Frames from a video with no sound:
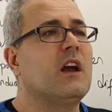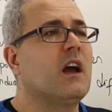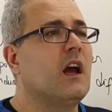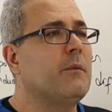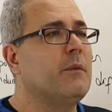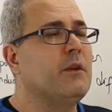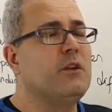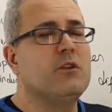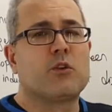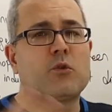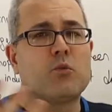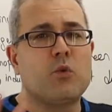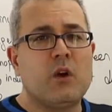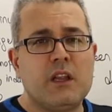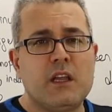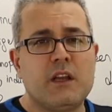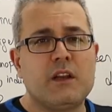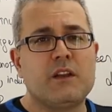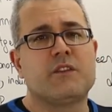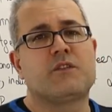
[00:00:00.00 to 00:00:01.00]
I mean, your
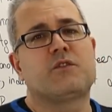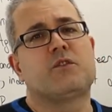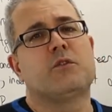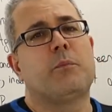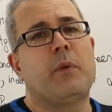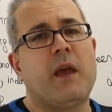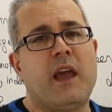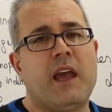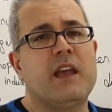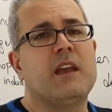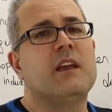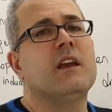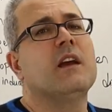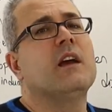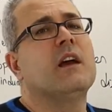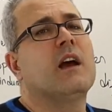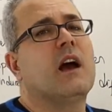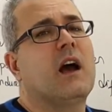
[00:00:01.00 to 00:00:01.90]
willingness to pay